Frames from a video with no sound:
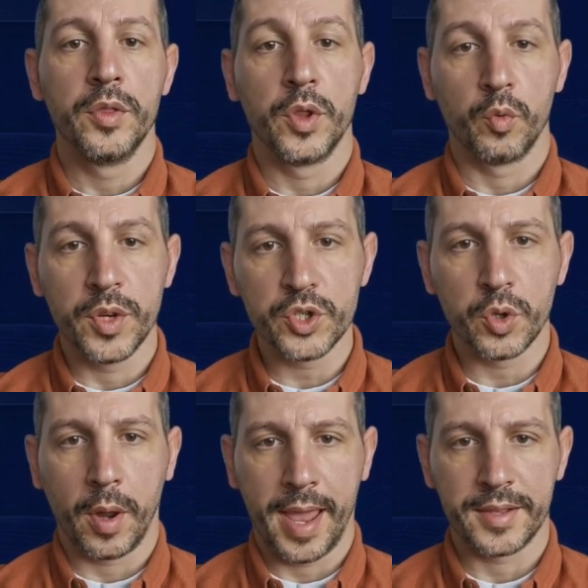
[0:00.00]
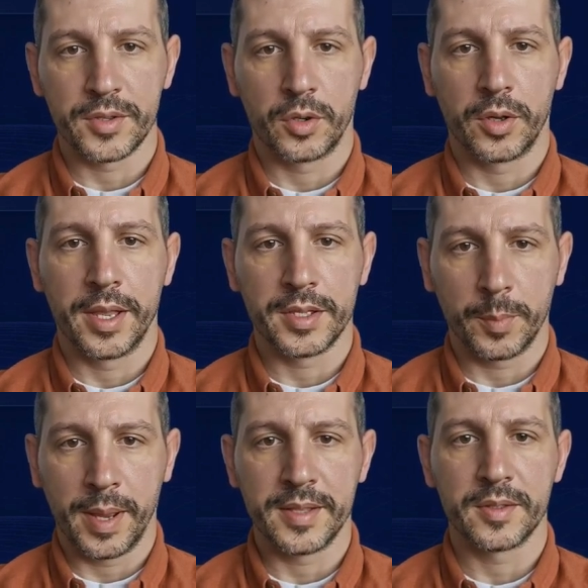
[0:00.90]
The original answer
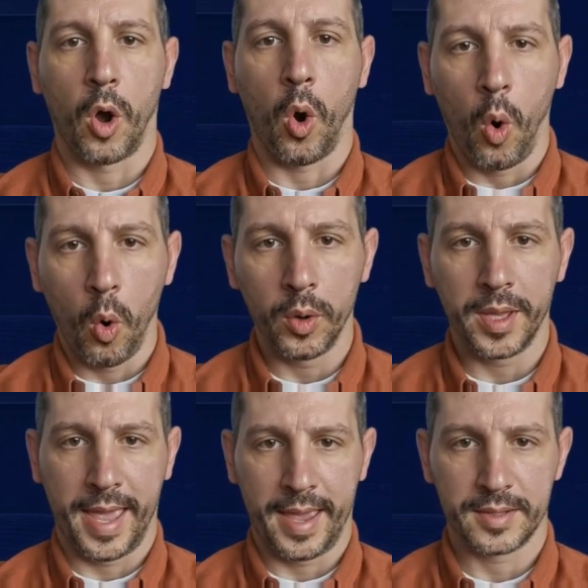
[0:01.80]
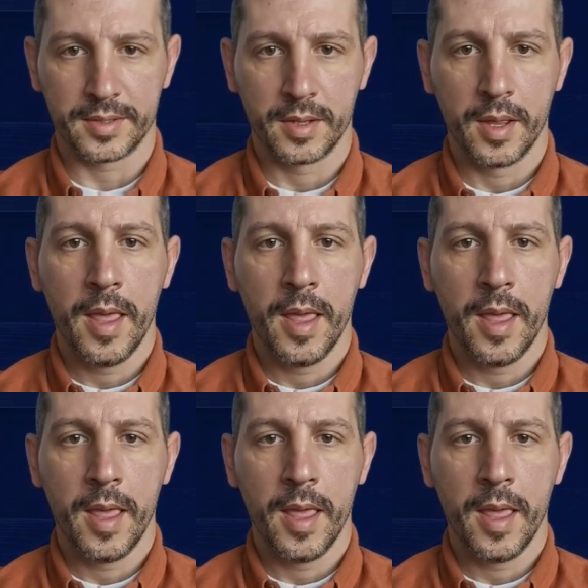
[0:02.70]
explains the whole case.